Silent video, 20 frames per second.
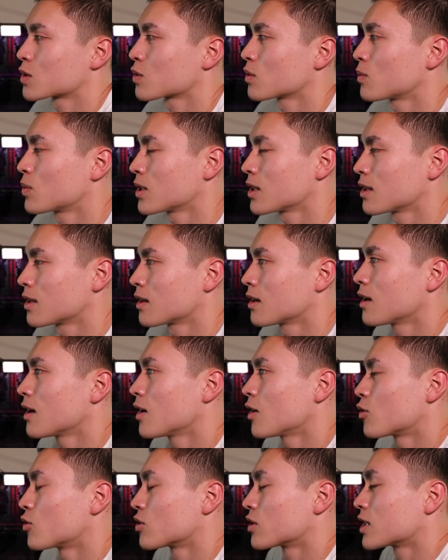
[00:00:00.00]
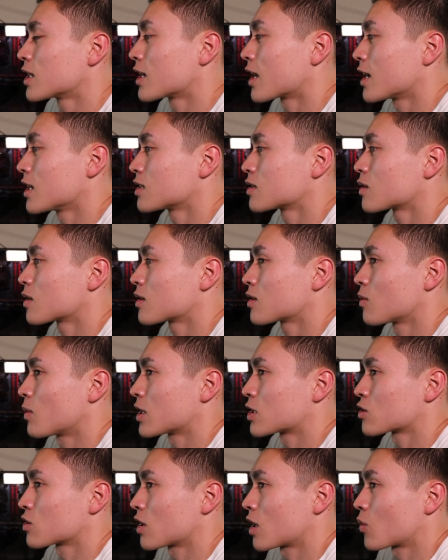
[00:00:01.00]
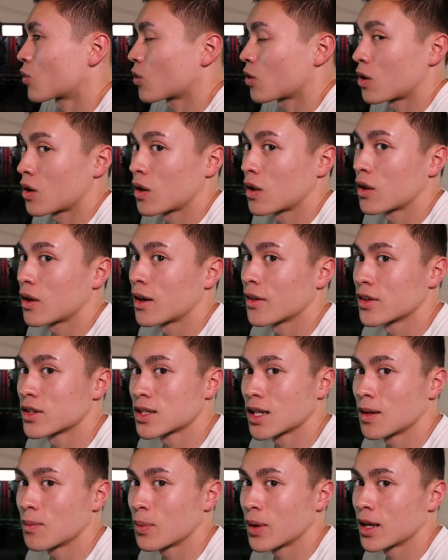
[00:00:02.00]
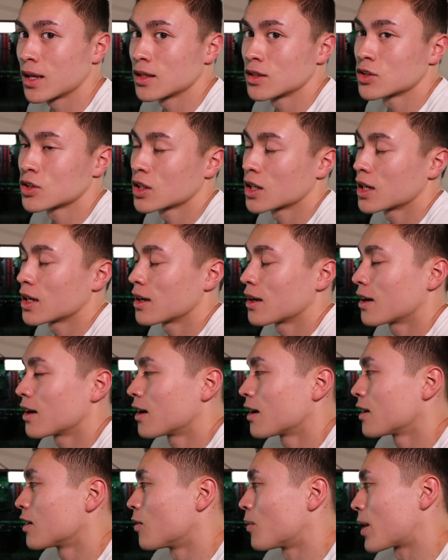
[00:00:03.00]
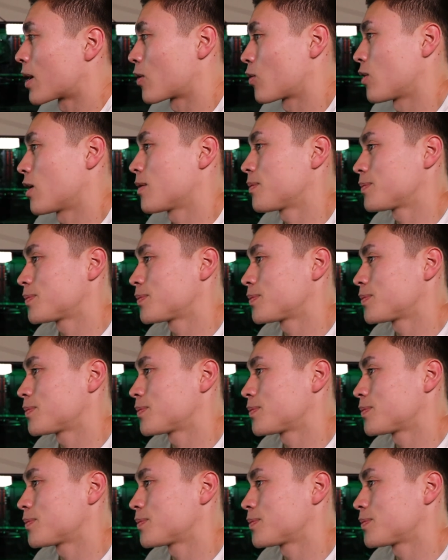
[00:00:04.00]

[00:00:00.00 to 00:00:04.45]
would be really nice to make sure that we're all on the same page, no matter what.